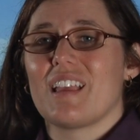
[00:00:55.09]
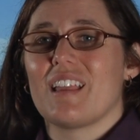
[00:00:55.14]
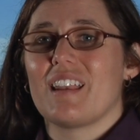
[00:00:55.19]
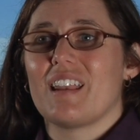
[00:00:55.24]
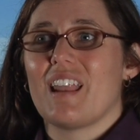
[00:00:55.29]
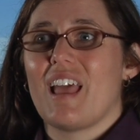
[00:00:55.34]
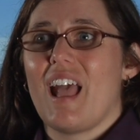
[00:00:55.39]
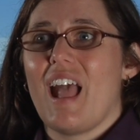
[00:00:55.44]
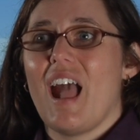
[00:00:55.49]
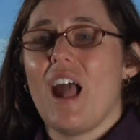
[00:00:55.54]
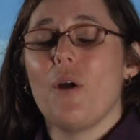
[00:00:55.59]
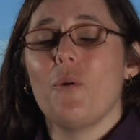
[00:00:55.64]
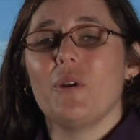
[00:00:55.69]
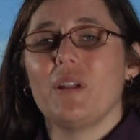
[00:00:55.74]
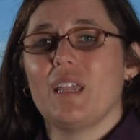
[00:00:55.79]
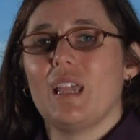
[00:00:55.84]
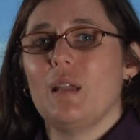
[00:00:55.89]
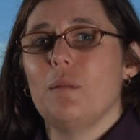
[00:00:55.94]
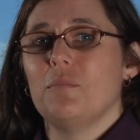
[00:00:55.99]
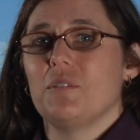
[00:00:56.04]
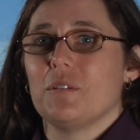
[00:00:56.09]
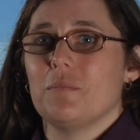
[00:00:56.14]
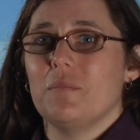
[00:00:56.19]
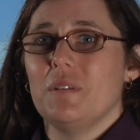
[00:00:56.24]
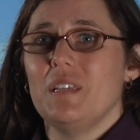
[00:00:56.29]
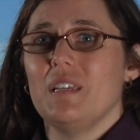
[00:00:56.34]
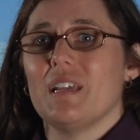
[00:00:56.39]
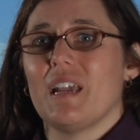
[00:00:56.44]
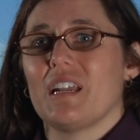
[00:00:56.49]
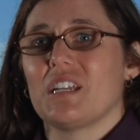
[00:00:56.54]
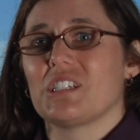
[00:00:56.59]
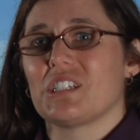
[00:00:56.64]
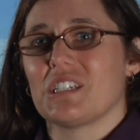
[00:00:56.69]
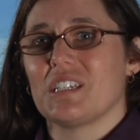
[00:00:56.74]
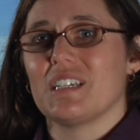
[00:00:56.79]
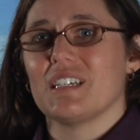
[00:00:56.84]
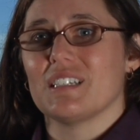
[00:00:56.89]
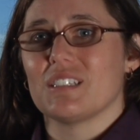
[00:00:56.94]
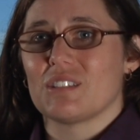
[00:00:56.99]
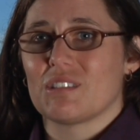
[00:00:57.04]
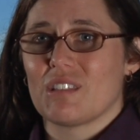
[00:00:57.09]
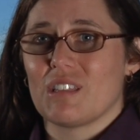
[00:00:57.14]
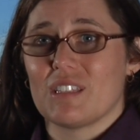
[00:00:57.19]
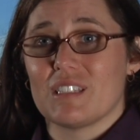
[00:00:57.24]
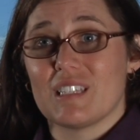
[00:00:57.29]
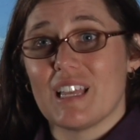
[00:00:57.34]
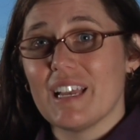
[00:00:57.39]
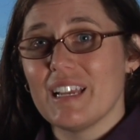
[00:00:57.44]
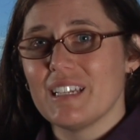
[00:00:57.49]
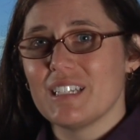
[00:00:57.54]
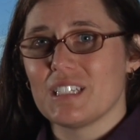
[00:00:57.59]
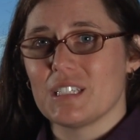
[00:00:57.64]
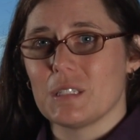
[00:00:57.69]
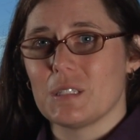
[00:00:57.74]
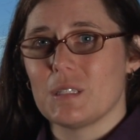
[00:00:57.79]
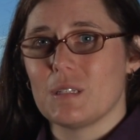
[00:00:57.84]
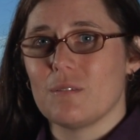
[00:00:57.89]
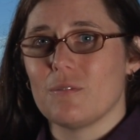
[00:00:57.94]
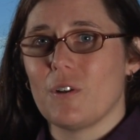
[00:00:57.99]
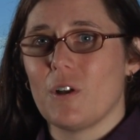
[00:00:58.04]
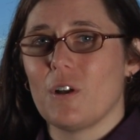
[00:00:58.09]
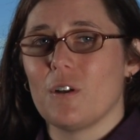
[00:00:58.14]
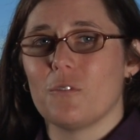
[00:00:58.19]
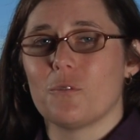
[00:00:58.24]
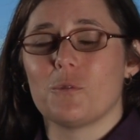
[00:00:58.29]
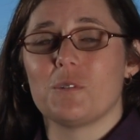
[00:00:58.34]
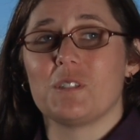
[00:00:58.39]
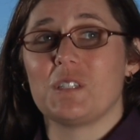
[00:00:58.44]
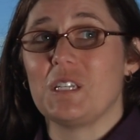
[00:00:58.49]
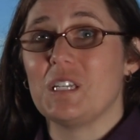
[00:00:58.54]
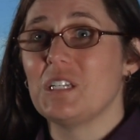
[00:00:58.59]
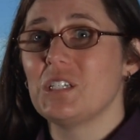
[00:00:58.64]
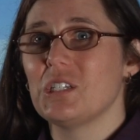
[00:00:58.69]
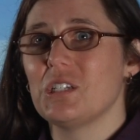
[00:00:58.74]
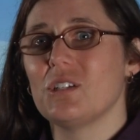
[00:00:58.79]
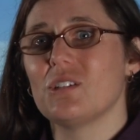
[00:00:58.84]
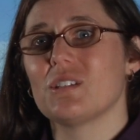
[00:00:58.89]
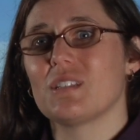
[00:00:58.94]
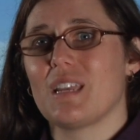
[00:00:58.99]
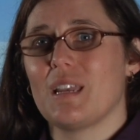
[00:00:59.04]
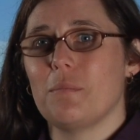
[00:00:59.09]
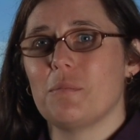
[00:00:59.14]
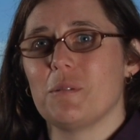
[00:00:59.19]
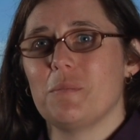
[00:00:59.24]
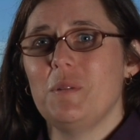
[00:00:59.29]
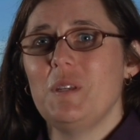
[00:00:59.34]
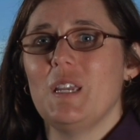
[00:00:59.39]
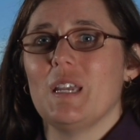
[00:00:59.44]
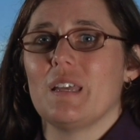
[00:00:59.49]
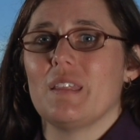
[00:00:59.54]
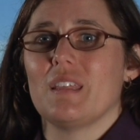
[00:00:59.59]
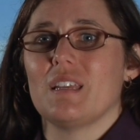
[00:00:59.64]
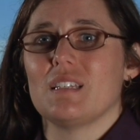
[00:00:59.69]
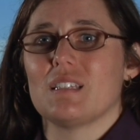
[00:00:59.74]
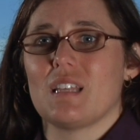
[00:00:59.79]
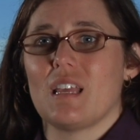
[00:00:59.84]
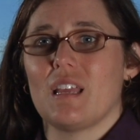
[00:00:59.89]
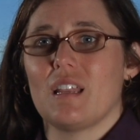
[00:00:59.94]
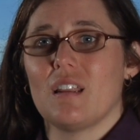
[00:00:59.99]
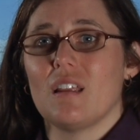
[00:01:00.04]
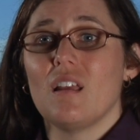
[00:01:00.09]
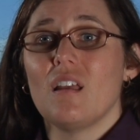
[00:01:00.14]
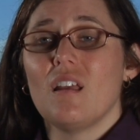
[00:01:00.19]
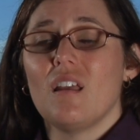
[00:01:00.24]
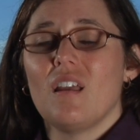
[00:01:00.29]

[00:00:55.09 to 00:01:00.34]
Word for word: And how it came to me, actually, as the scientist involved, was the engineers came to me and they said,